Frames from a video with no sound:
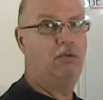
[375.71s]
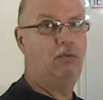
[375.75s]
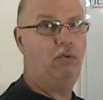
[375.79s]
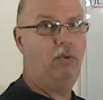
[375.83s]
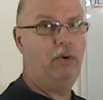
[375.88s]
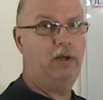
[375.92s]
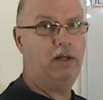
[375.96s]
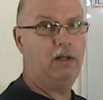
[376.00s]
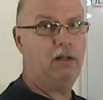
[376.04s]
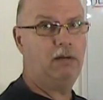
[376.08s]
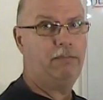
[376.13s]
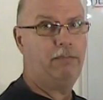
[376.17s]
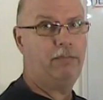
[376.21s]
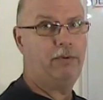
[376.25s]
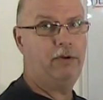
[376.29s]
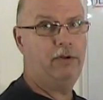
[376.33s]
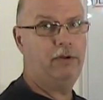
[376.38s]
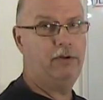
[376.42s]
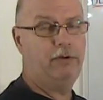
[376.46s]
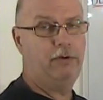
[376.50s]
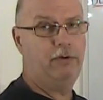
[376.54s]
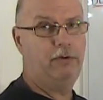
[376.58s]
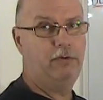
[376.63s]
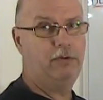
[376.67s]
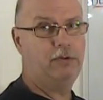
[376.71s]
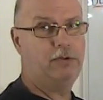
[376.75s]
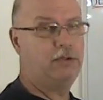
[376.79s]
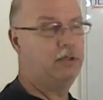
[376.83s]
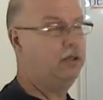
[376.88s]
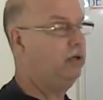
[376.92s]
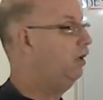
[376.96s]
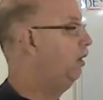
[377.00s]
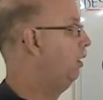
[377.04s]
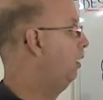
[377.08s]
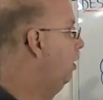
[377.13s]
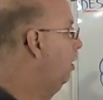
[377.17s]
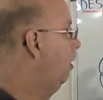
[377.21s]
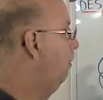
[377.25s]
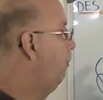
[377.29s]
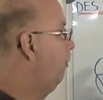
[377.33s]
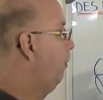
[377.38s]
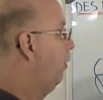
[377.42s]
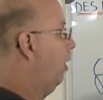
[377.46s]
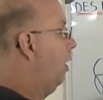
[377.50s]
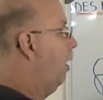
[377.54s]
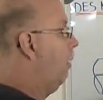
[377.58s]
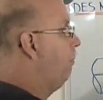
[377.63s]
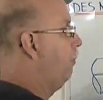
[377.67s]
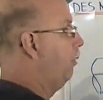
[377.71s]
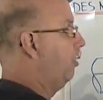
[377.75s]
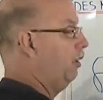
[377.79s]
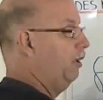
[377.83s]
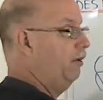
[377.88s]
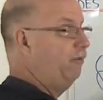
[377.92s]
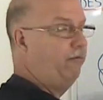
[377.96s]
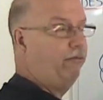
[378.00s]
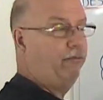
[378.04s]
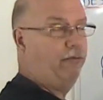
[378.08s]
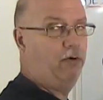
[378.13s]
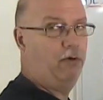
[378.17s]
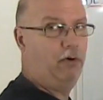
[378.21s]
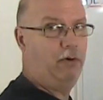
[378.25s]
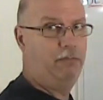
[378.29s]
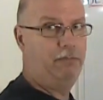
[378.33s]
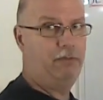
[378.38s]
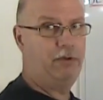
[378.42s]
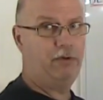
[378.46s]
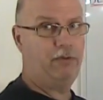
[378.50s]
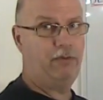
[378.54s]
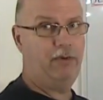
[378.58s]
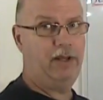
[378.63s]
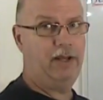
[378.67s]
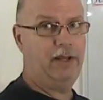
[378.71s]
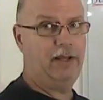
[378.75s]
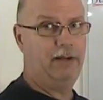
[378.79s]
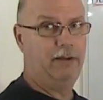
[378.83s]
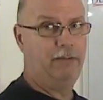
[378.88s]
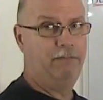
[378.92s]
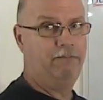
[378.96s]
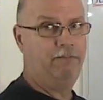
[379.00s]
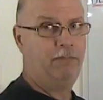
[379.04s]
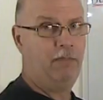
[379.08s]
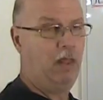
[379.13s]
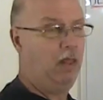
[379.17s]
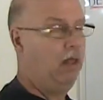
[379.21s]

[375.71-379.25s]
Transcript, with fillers: will produce a properly formed thread